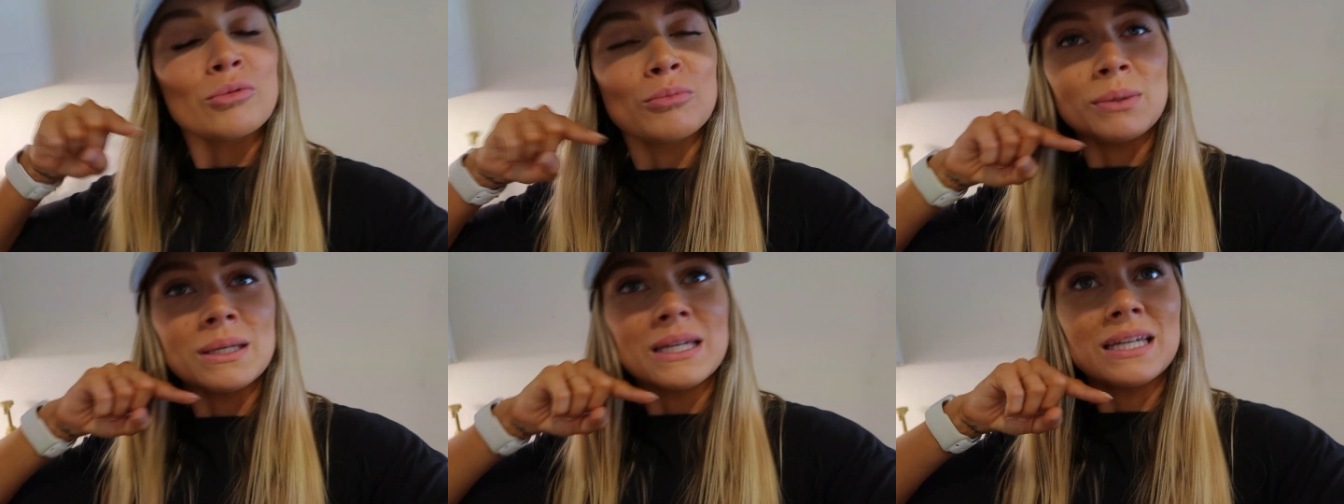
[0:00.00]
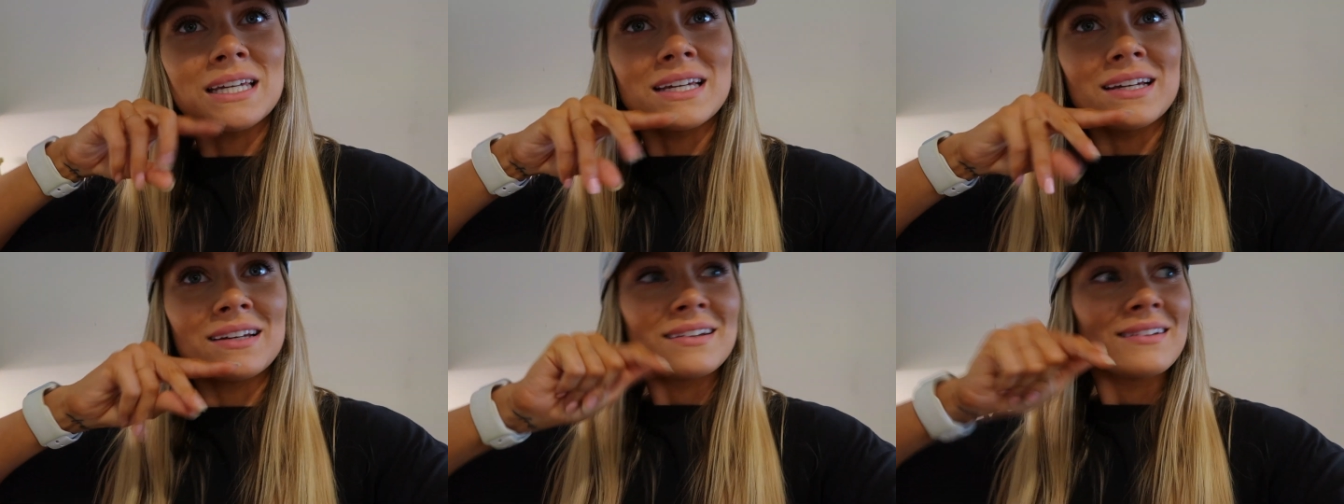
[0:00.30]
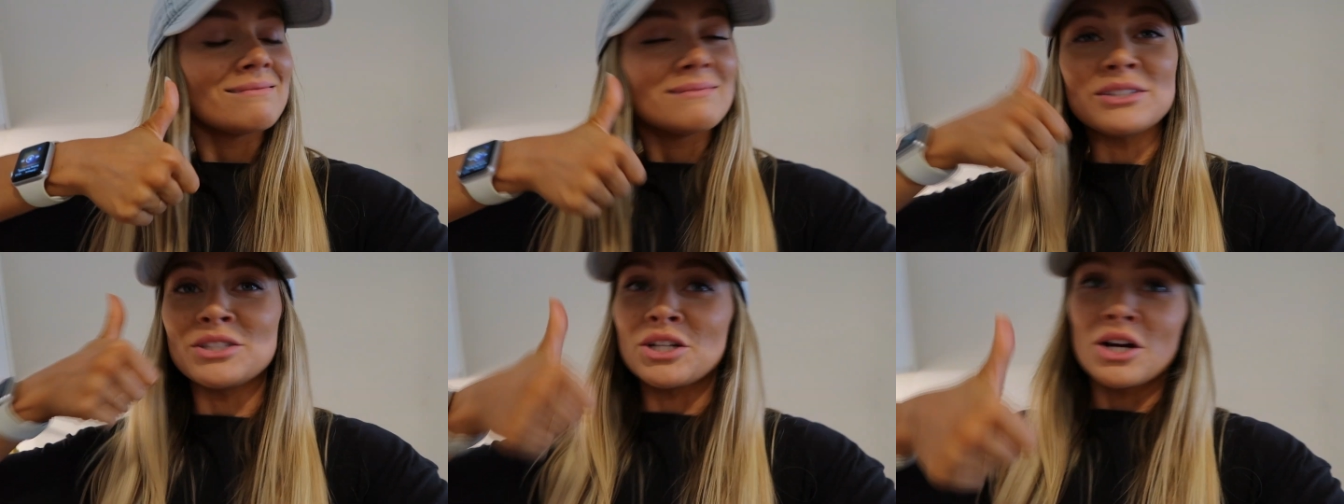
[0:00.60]
be
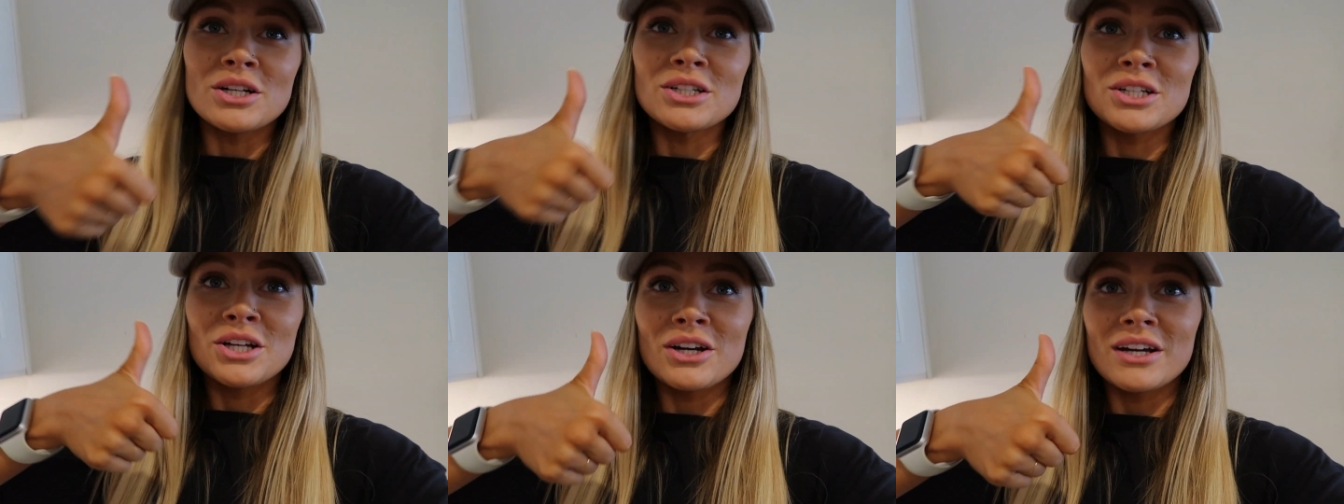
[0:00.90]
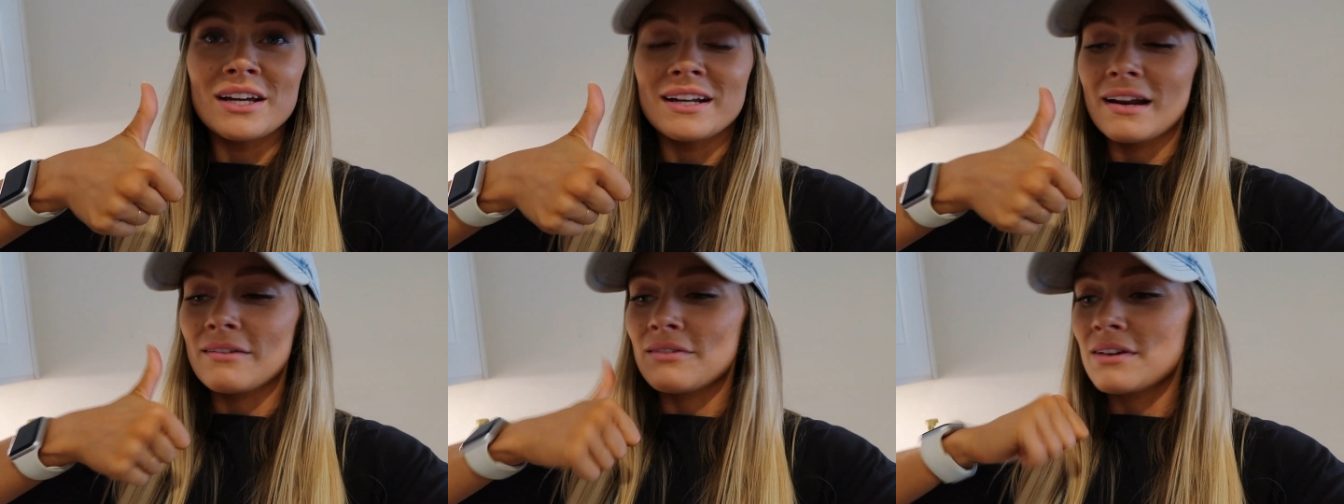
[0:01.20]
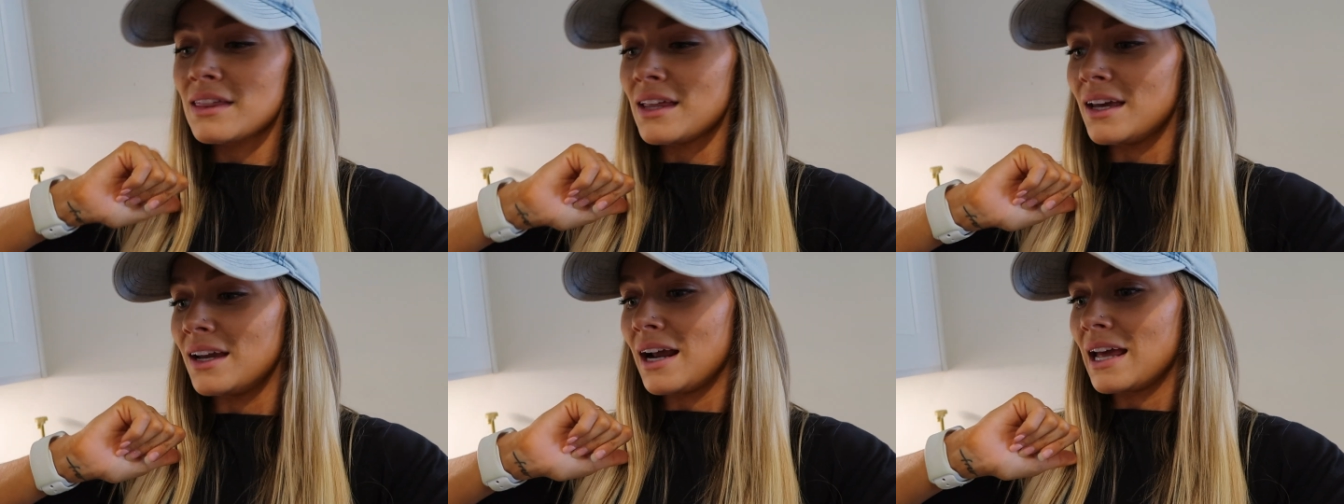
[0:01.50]
done cooking
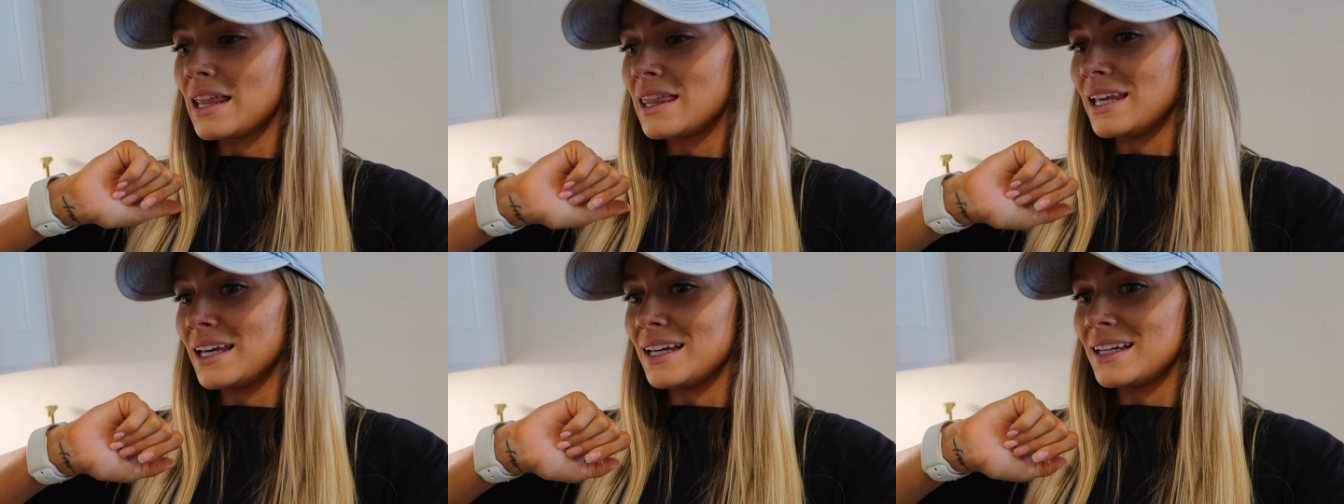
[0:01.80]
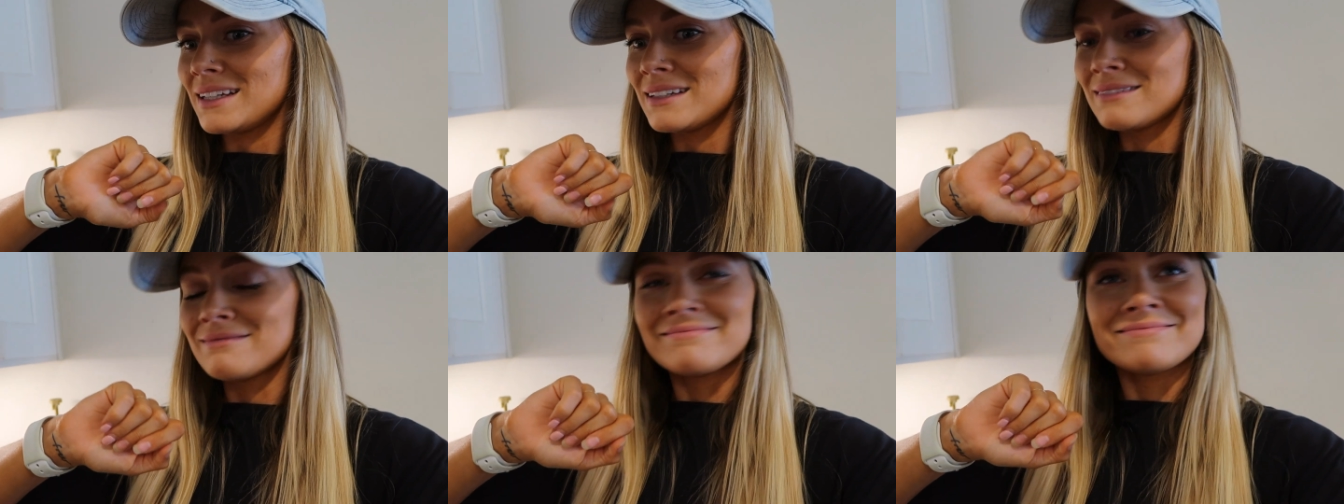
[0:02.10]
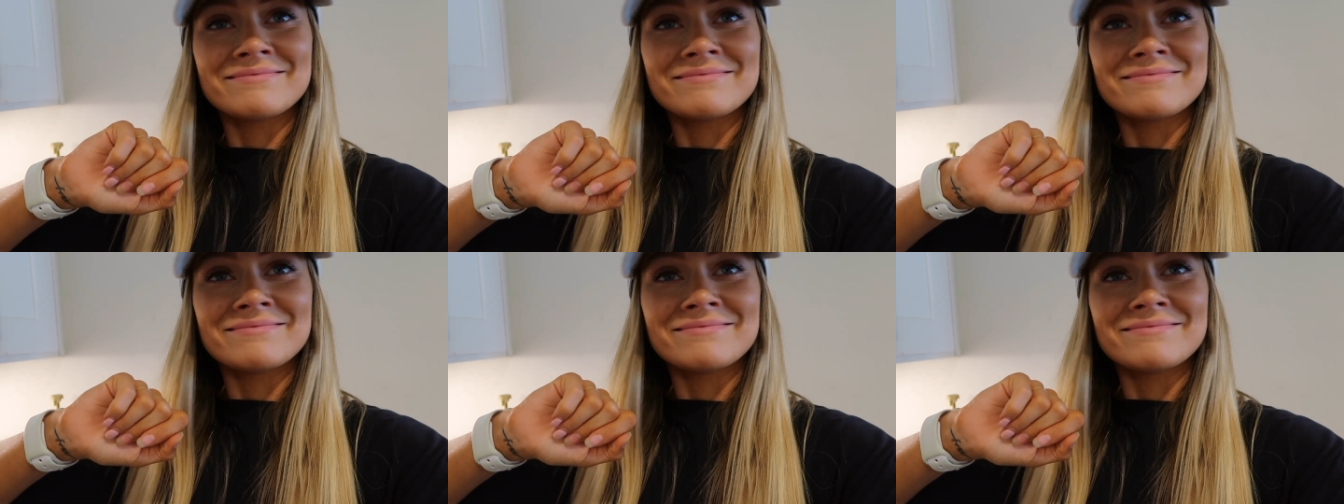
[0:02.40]
everything, I think.